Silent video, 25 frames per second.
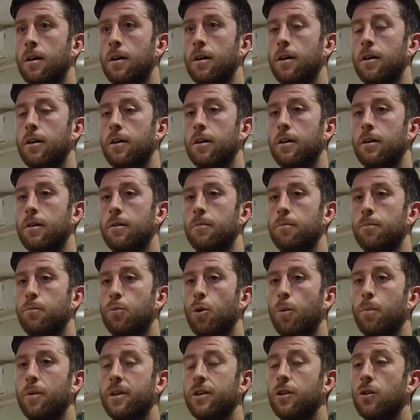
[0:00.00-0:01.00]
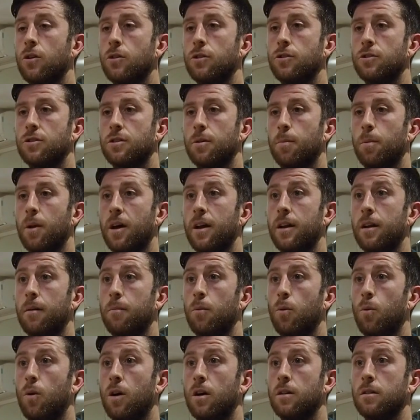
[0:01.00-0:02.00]
Um, probably not used to playing
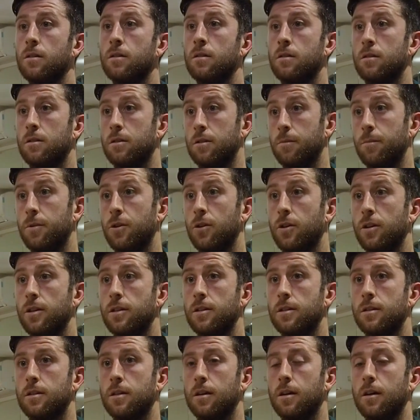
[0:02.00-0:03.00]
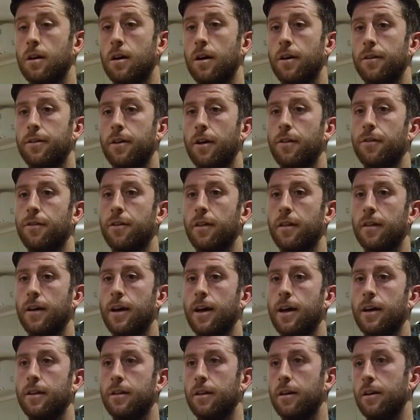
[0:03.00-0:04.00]
number one, to be honest. Uh, I don't think they
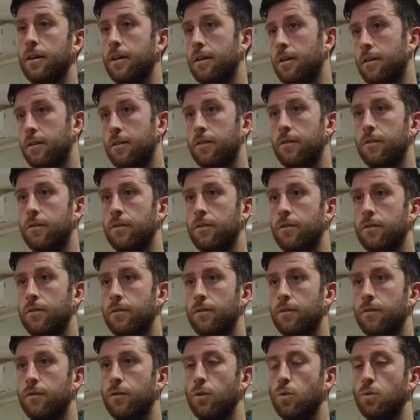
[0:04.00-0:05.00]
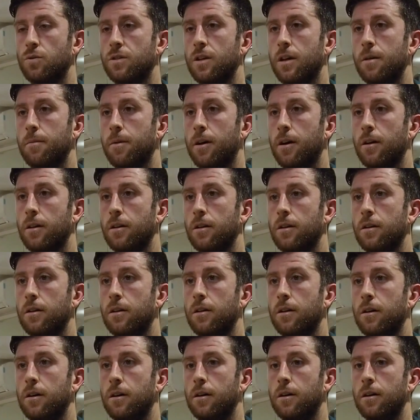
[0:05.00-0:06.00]
had their full team
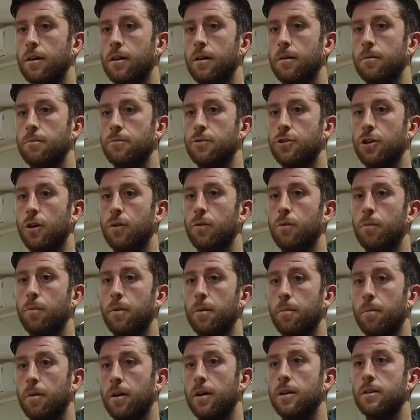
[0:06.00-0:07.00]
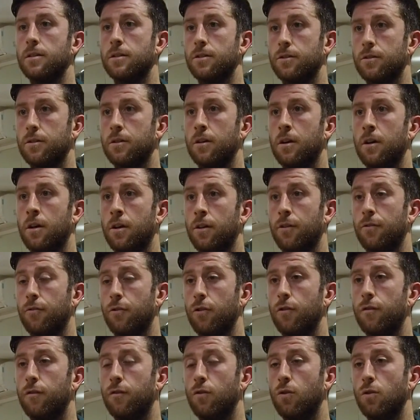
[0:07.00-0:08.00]
out. Um, Joe normally plays
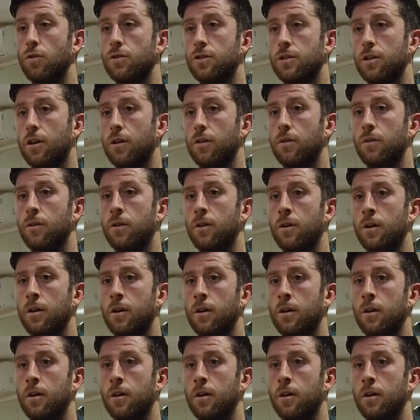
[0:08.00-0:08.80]
three or four, so